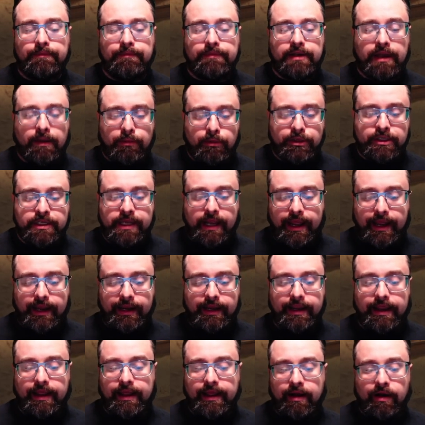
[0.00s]
Double
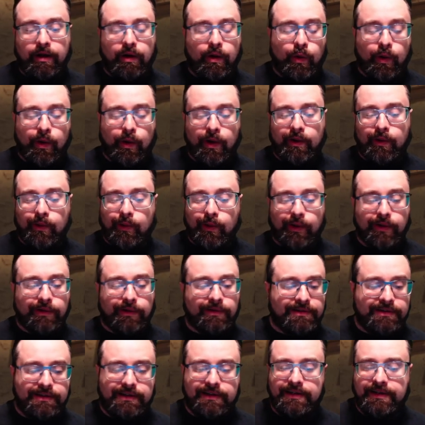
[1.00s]
tank or
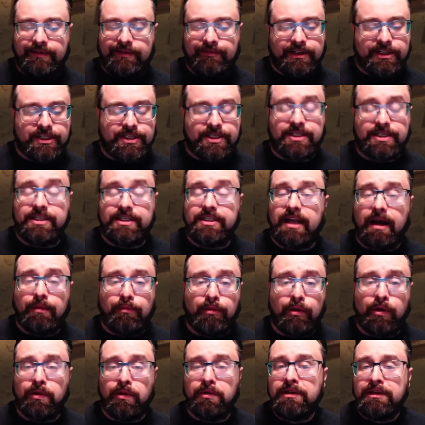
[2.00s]
even just
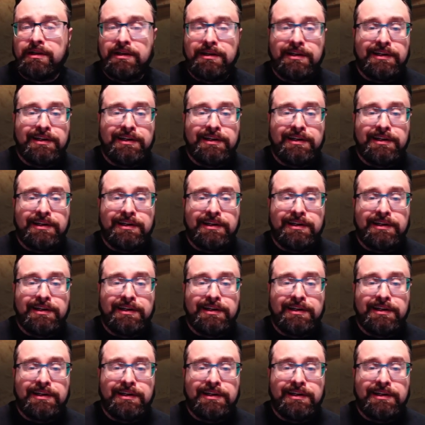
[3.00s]
double